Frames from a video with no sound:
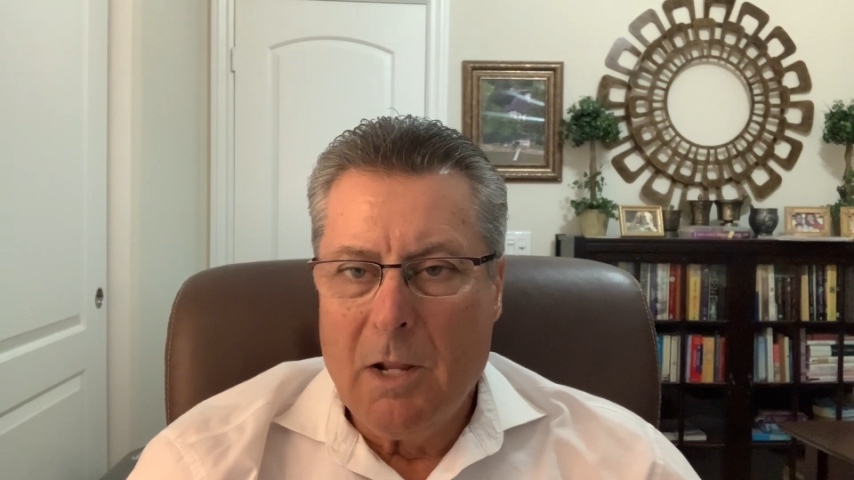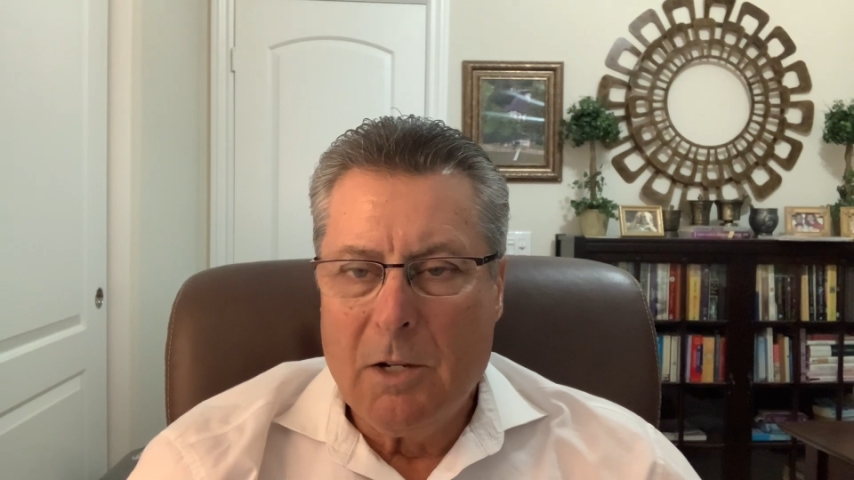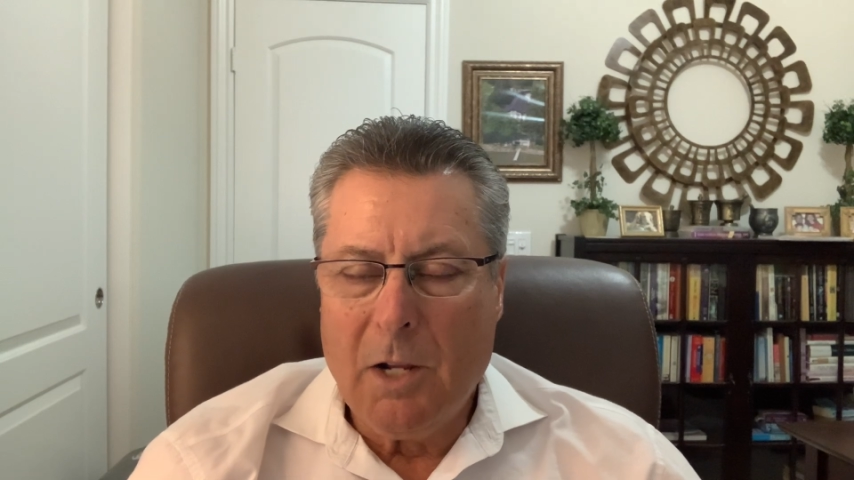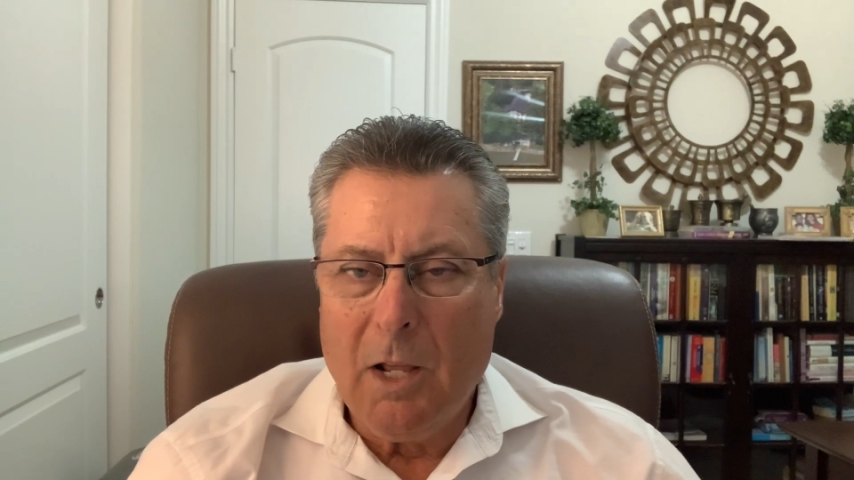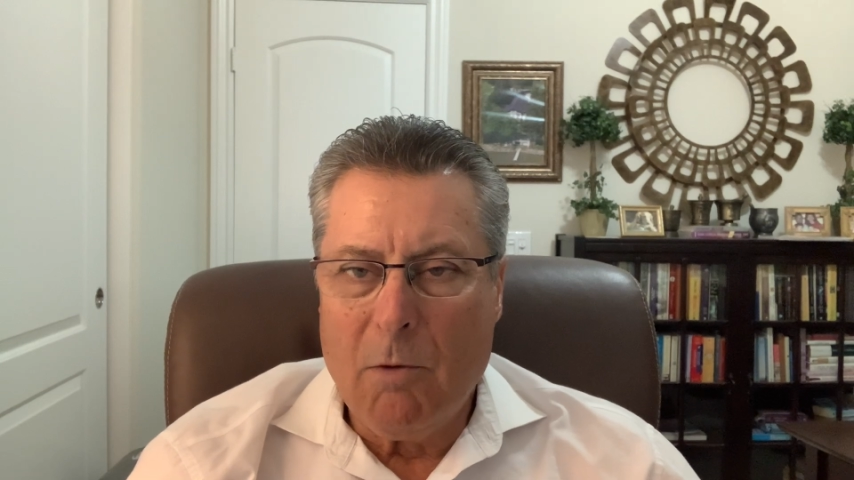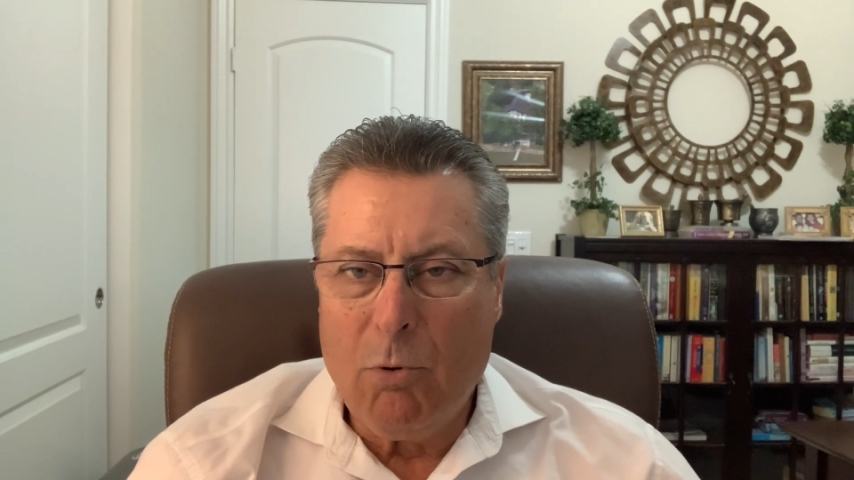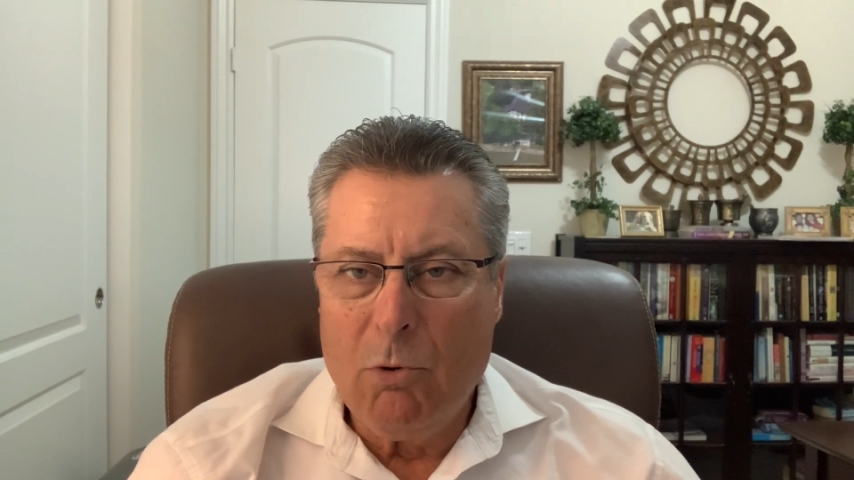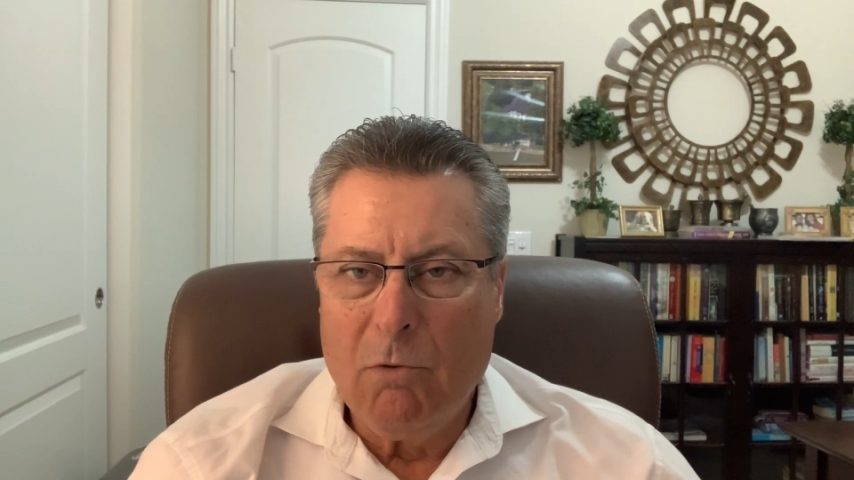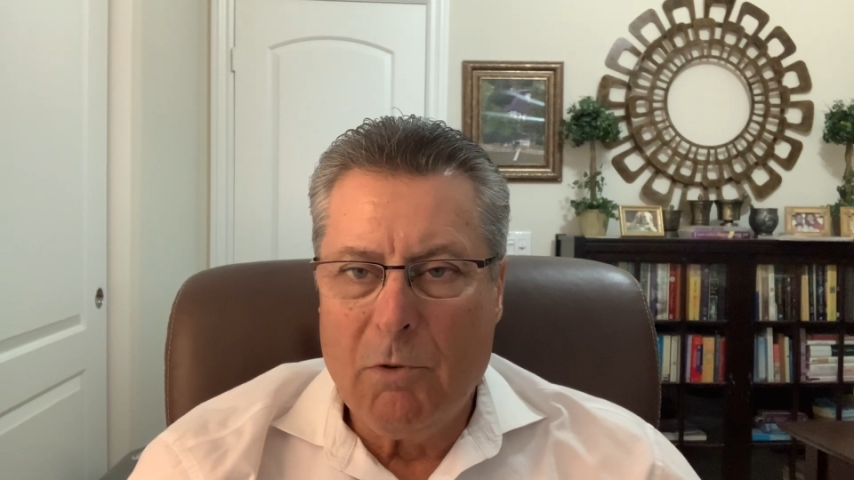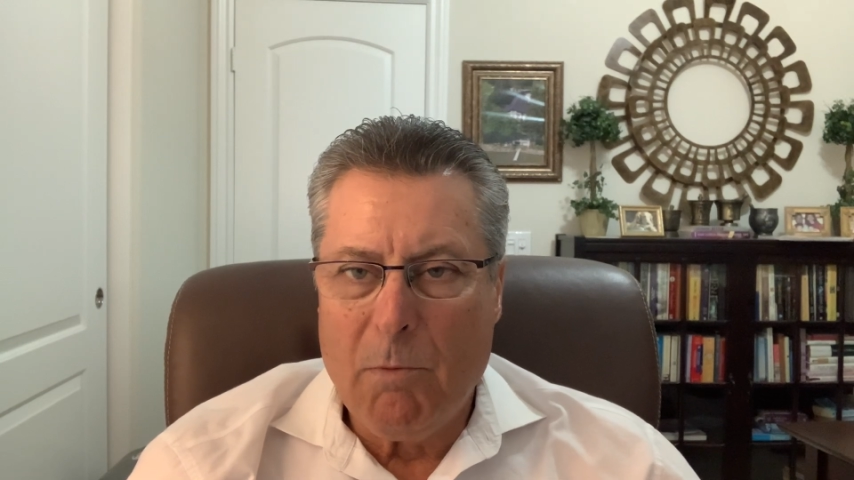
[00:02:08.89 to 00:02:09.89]
to get
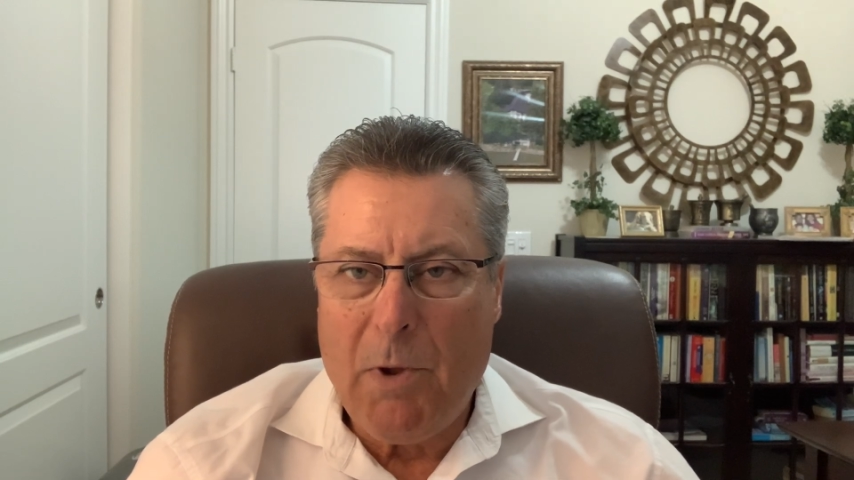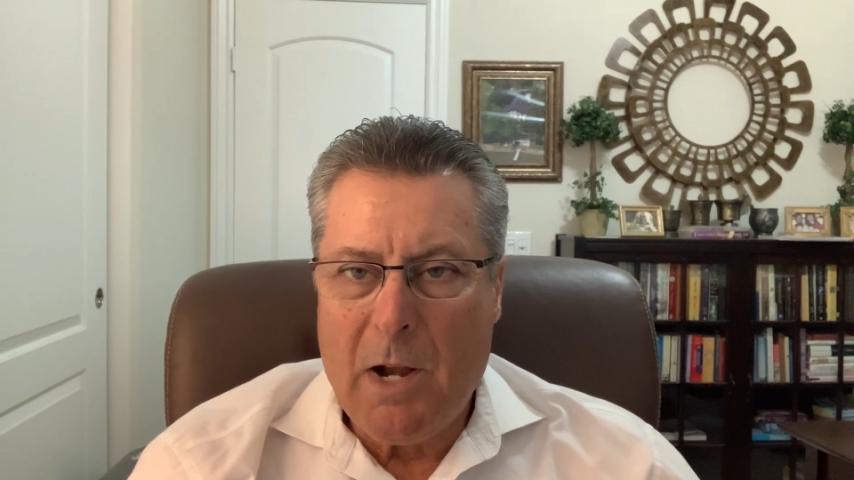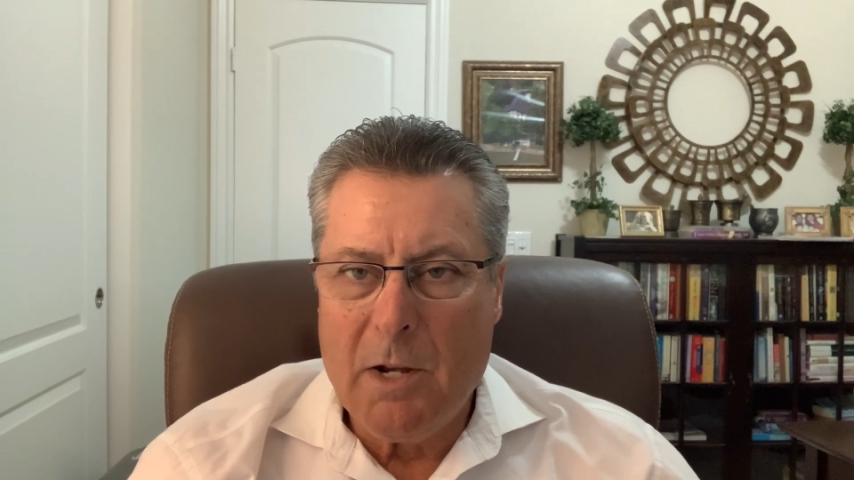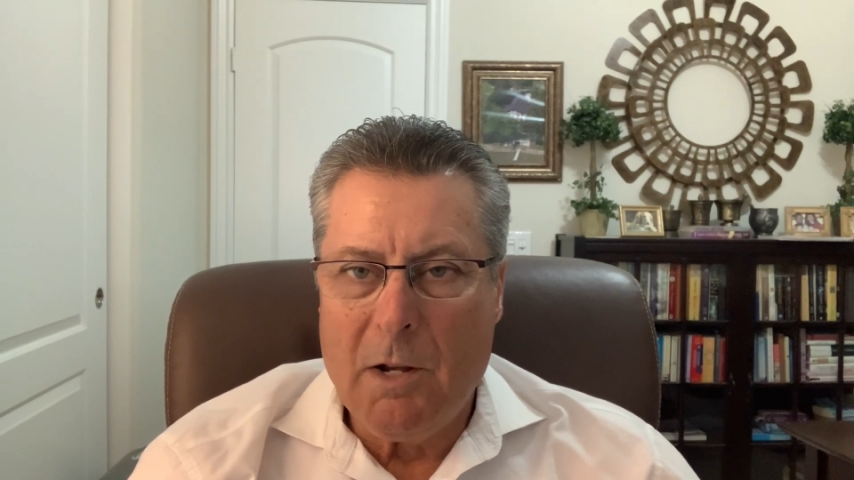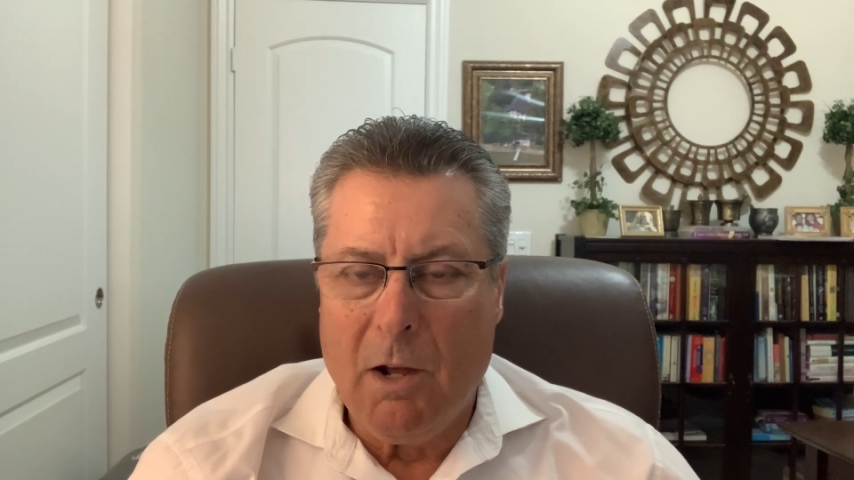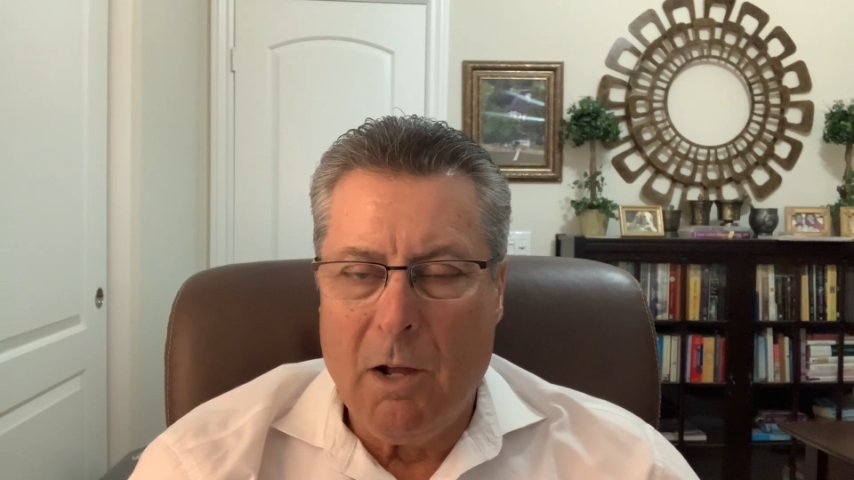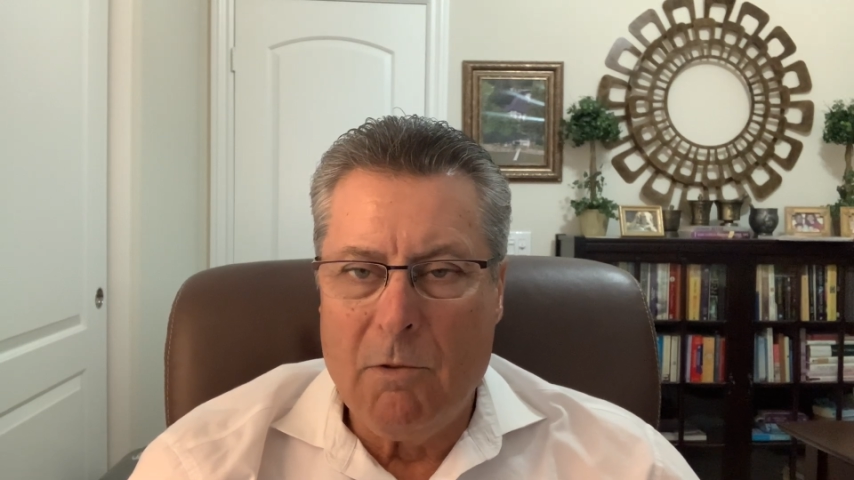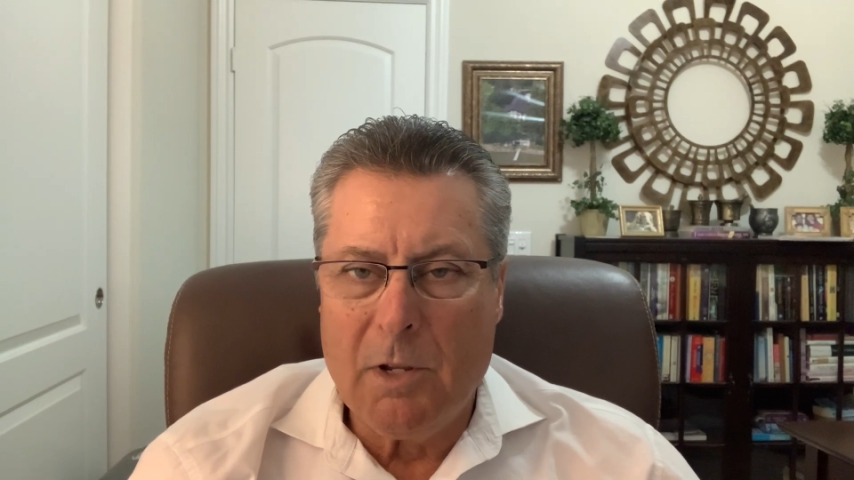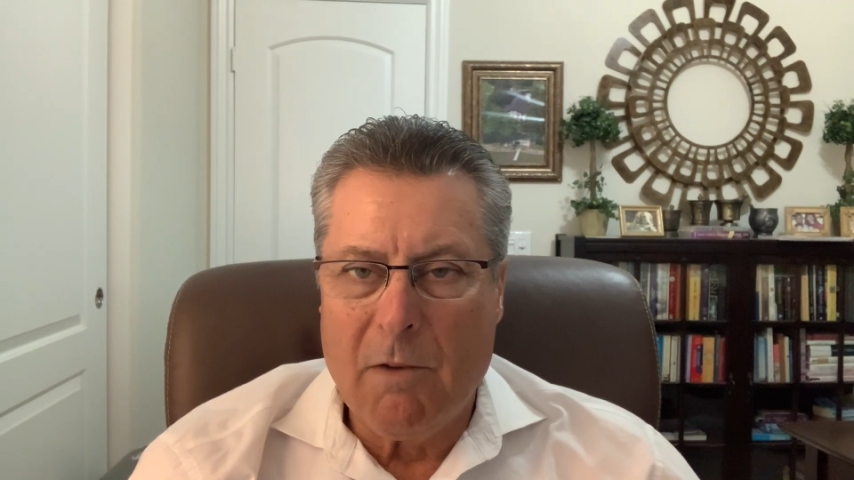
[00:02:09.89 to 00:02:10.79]
approved, depending on the